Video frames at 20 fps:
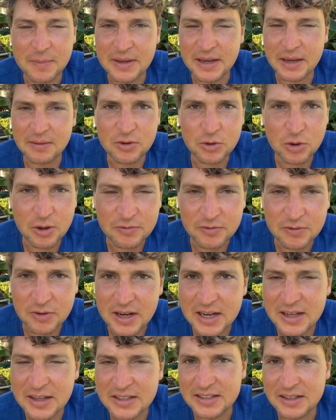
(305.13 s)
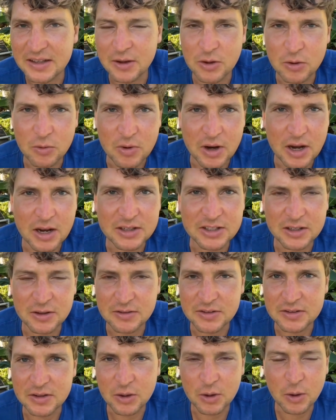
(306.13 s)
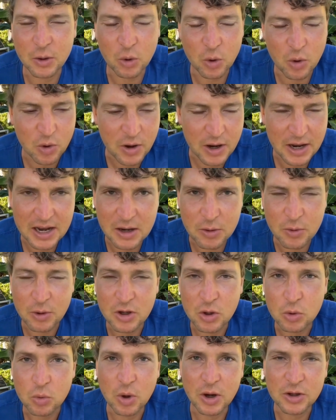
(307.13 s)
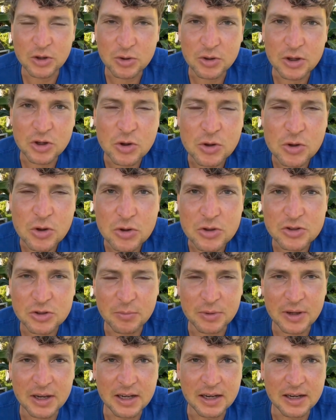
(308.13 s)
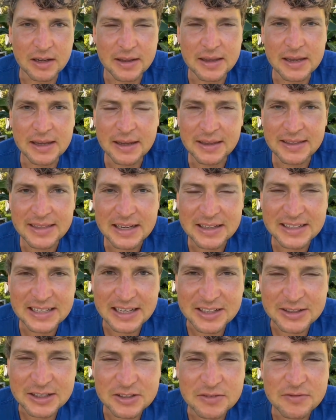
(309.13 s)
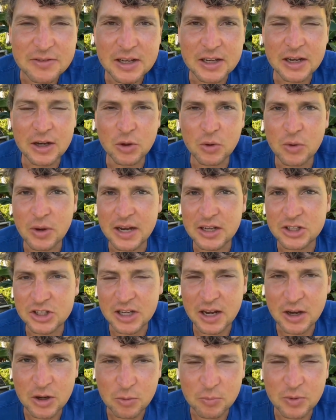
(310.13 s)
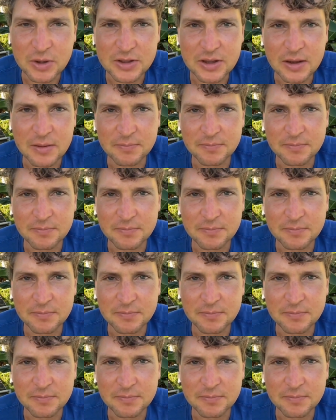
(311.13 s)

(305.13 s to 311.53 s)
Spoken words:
If you have friends, relatives, or anyone you want to introduce to Bitcoin, then take this video and share it with them.